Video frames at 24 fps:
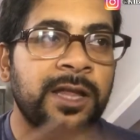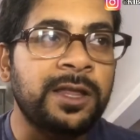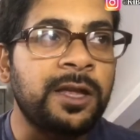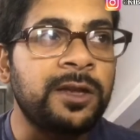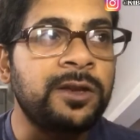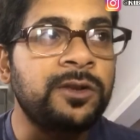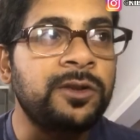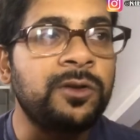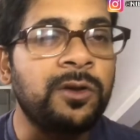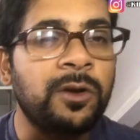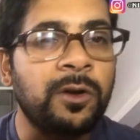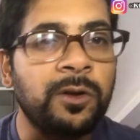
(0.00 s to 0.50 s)
And
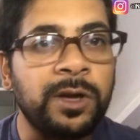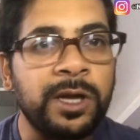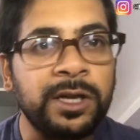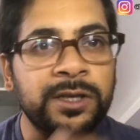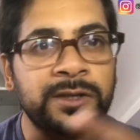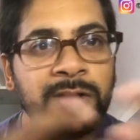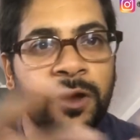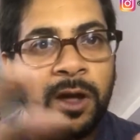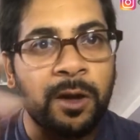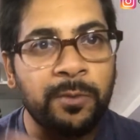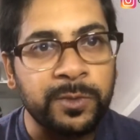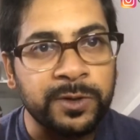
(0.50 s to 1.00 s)
then, you know,
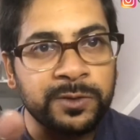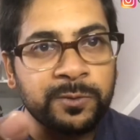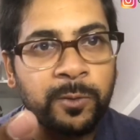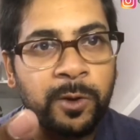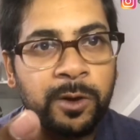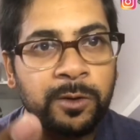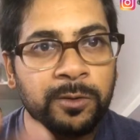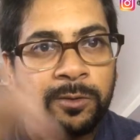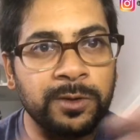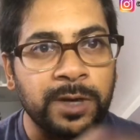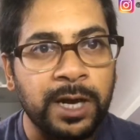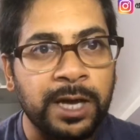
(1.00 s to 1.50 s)
Islam as
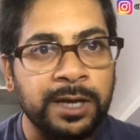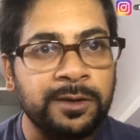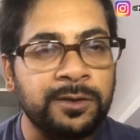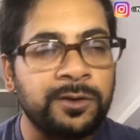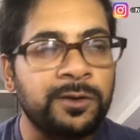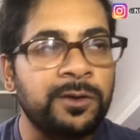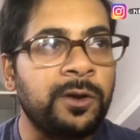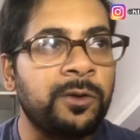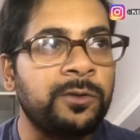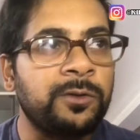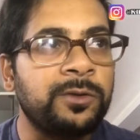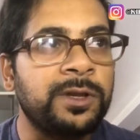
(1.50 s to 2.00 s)
well, like,
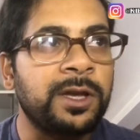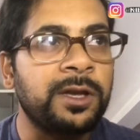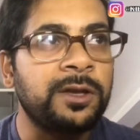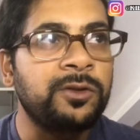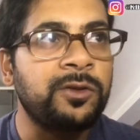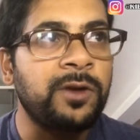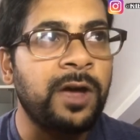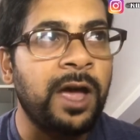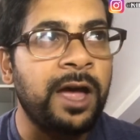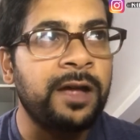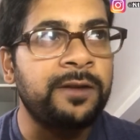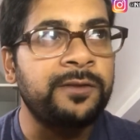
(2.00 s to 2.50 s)
you know, they,
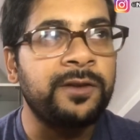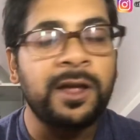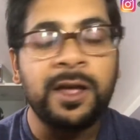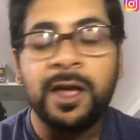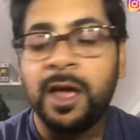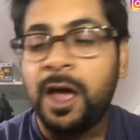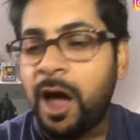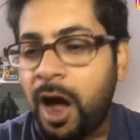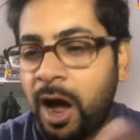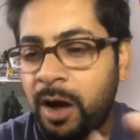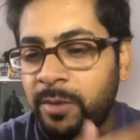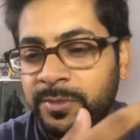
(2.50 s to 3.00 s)
you had
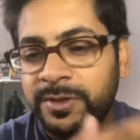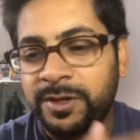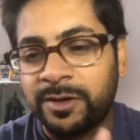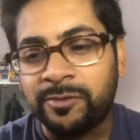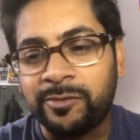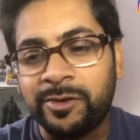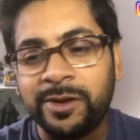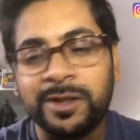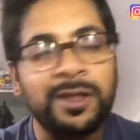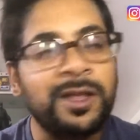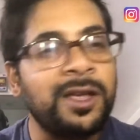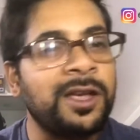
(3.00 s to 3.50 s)

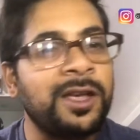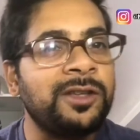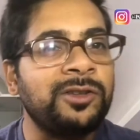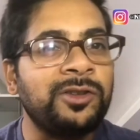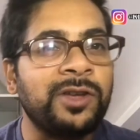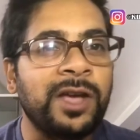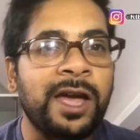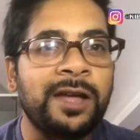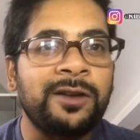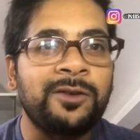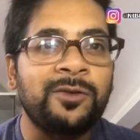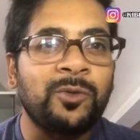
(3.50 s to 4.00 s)
Hamza in there,
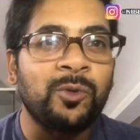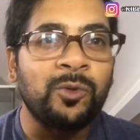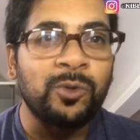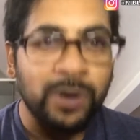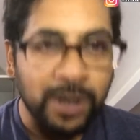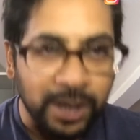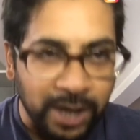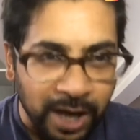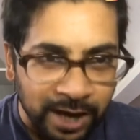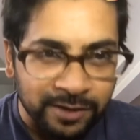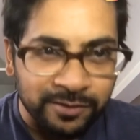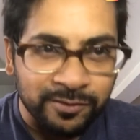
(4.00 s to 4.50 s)
you had all
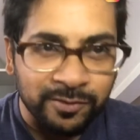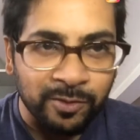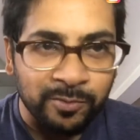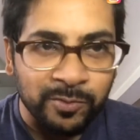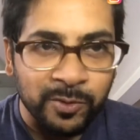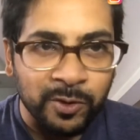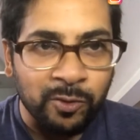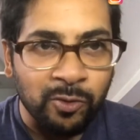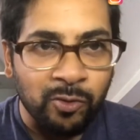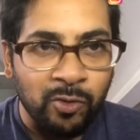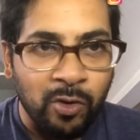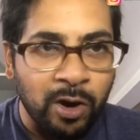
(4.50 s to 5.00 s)
the guys
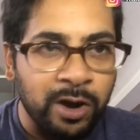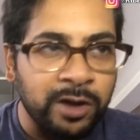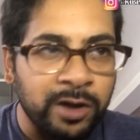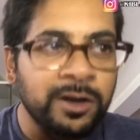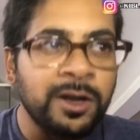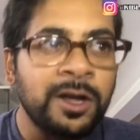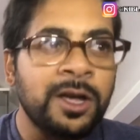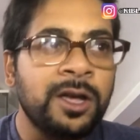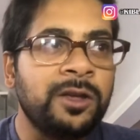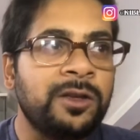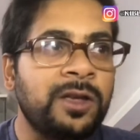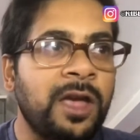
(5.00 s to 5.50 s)
from the
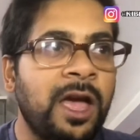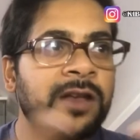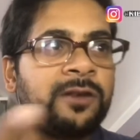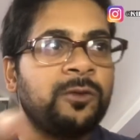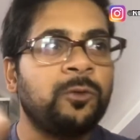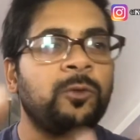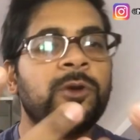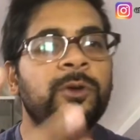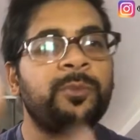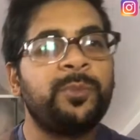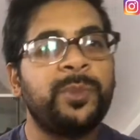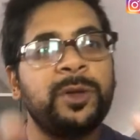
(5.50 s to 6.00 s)
Quran, you had
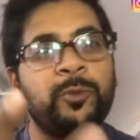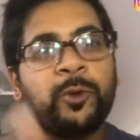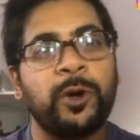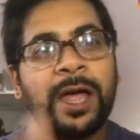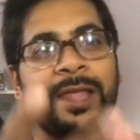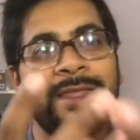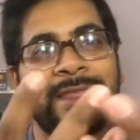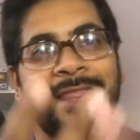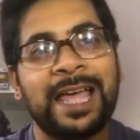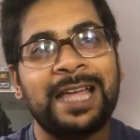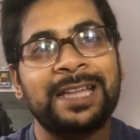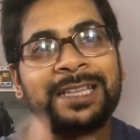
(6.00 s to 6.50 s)
all the people
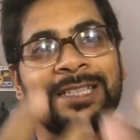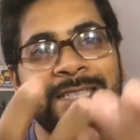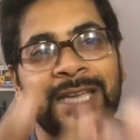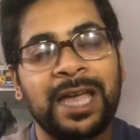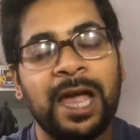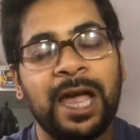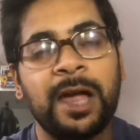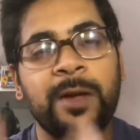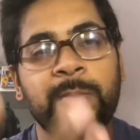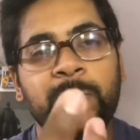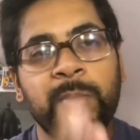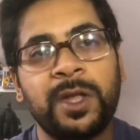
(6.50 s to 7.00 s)
at that
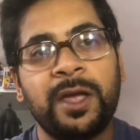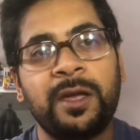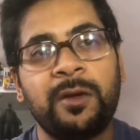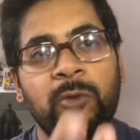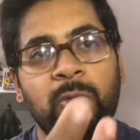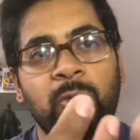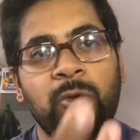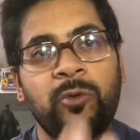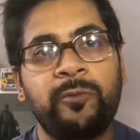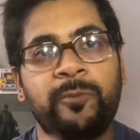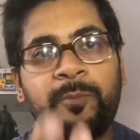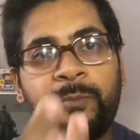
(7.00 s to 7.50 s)
time there
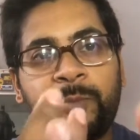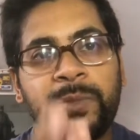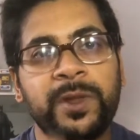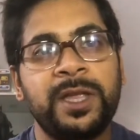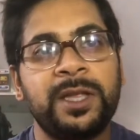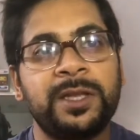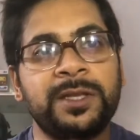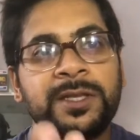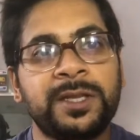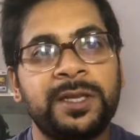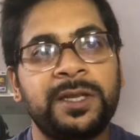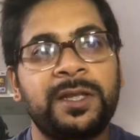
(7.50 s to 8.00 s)
all
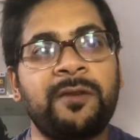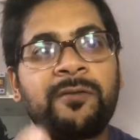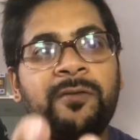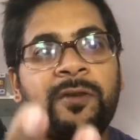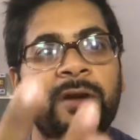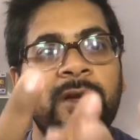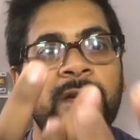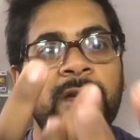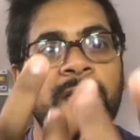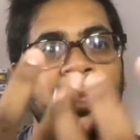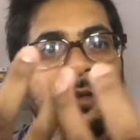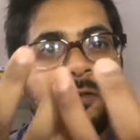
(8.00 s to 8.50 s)
being
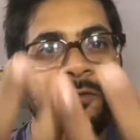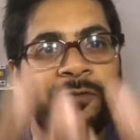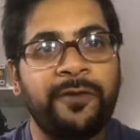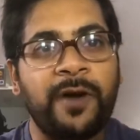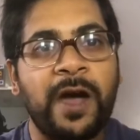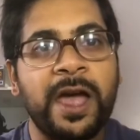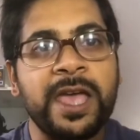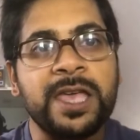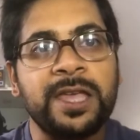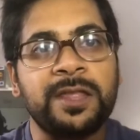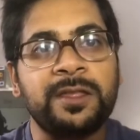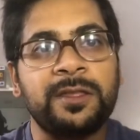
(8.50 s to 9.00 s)
together
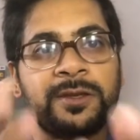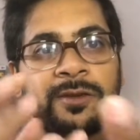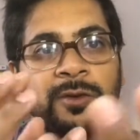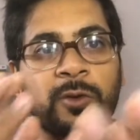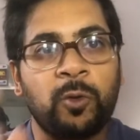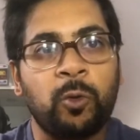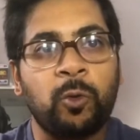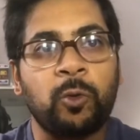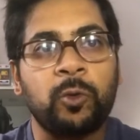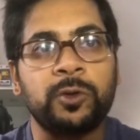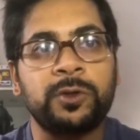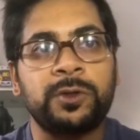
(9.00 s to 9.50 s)
fighting this
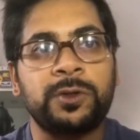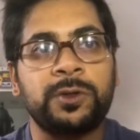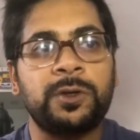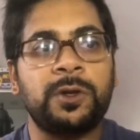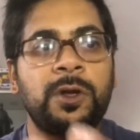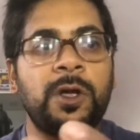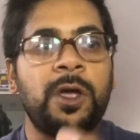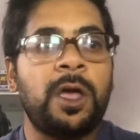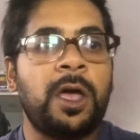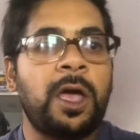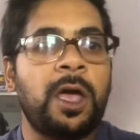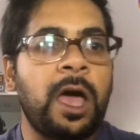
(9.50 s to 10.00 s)
cause,
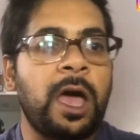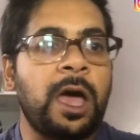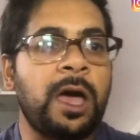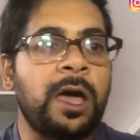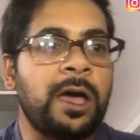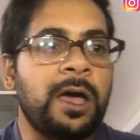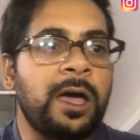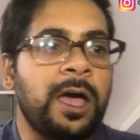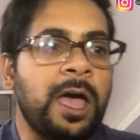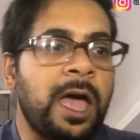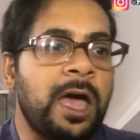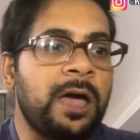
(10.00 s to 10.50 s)

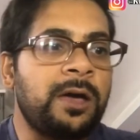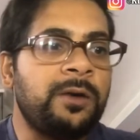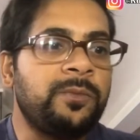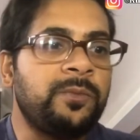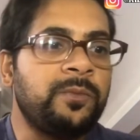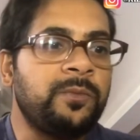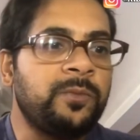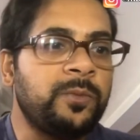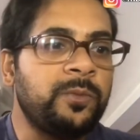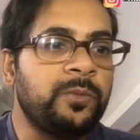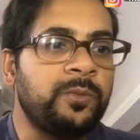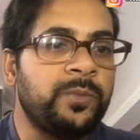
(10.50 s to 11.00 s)
uh,
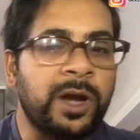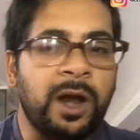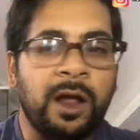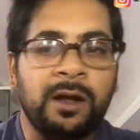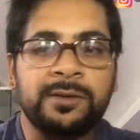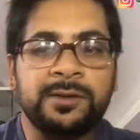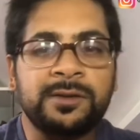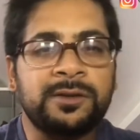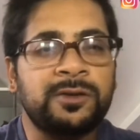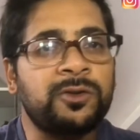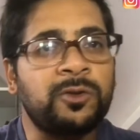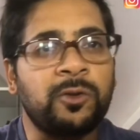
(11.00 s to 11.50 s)
and
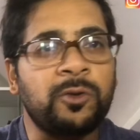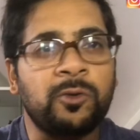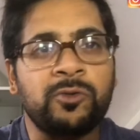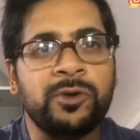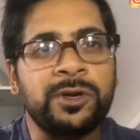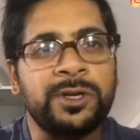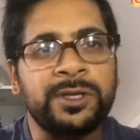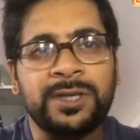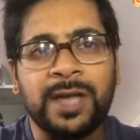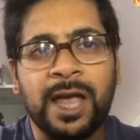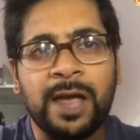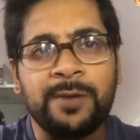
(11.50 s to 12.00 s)
Bilal's
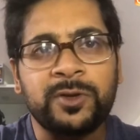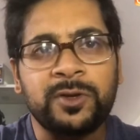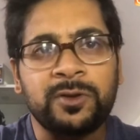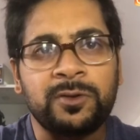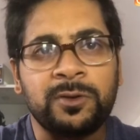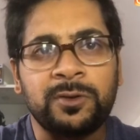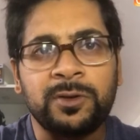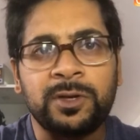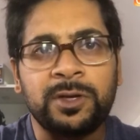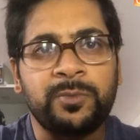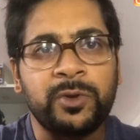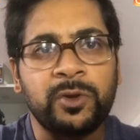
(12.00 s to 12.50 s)
story is
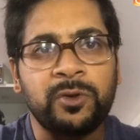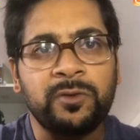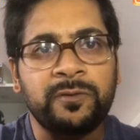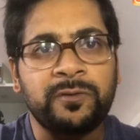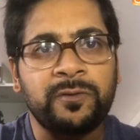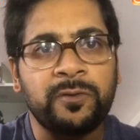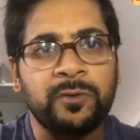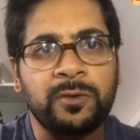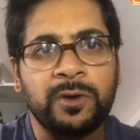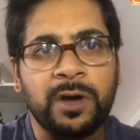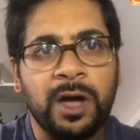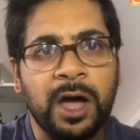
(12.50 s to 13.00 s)
absolutely
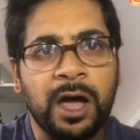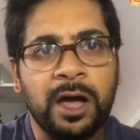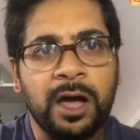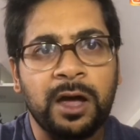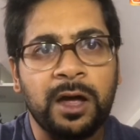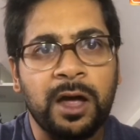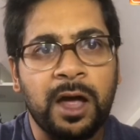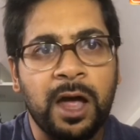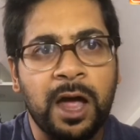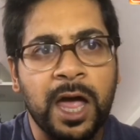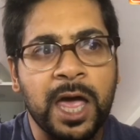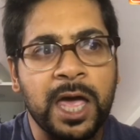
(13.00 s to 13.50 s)
beautiful.
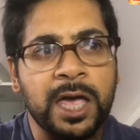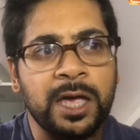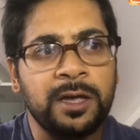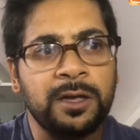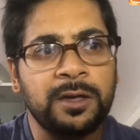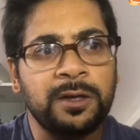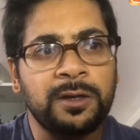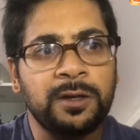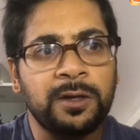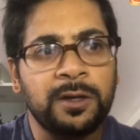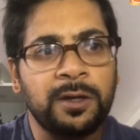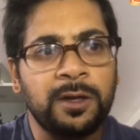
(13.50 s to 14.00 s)
I,
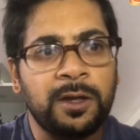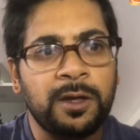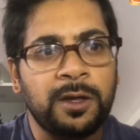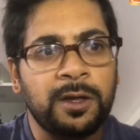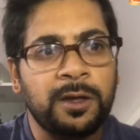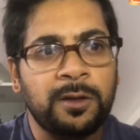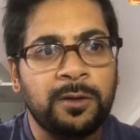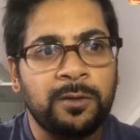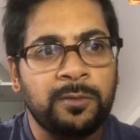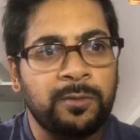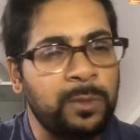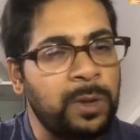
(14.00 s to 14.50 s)
I
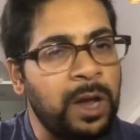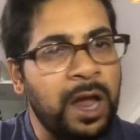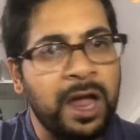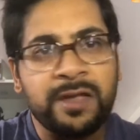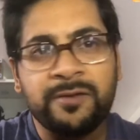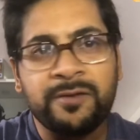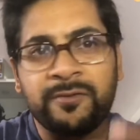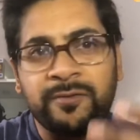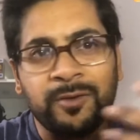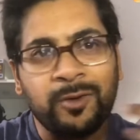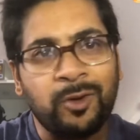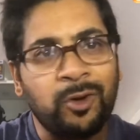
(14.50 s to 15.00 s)
I
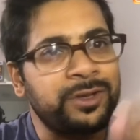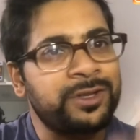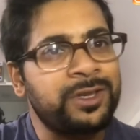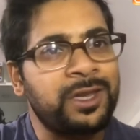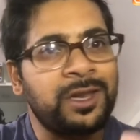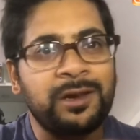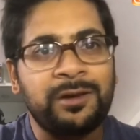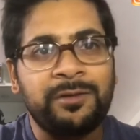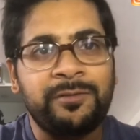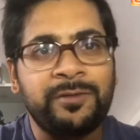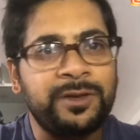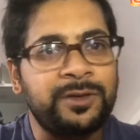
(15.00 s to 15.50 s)
even got
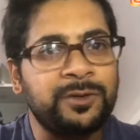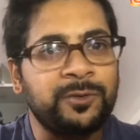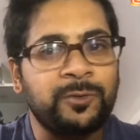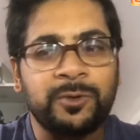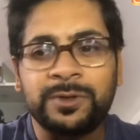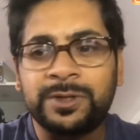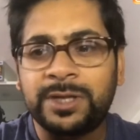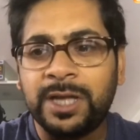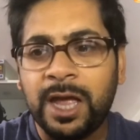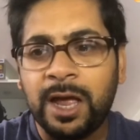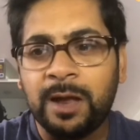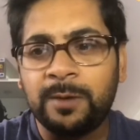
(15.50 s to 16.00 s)
teary
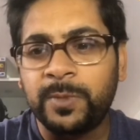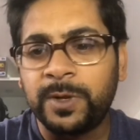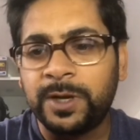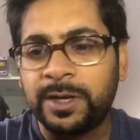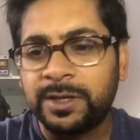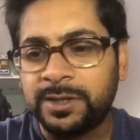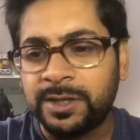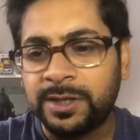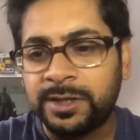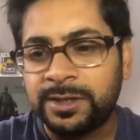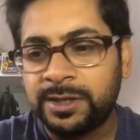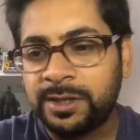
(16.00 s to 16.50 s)
towards the end
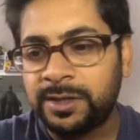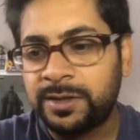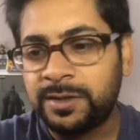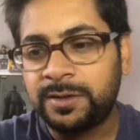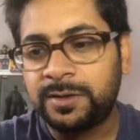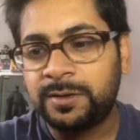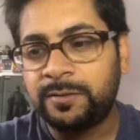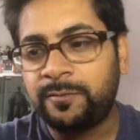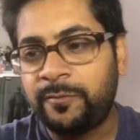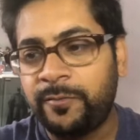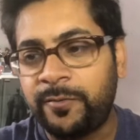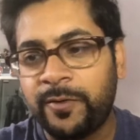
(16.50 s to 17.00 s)
because I
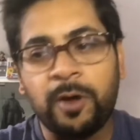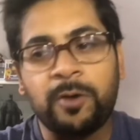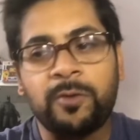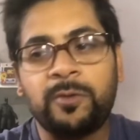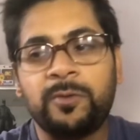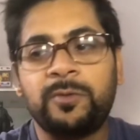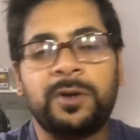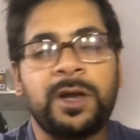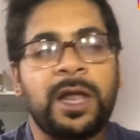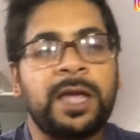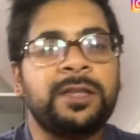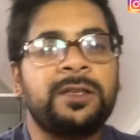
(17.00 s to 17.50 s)
just
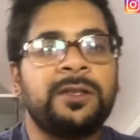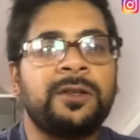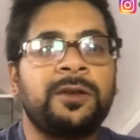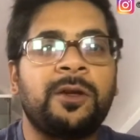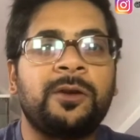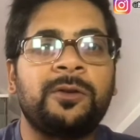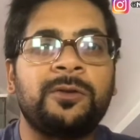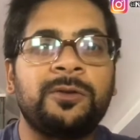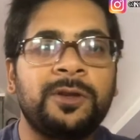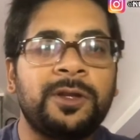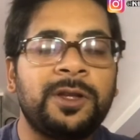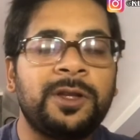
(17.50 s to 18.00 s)
felt like, you
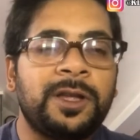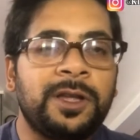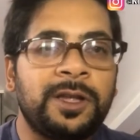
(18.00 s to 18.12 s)
know,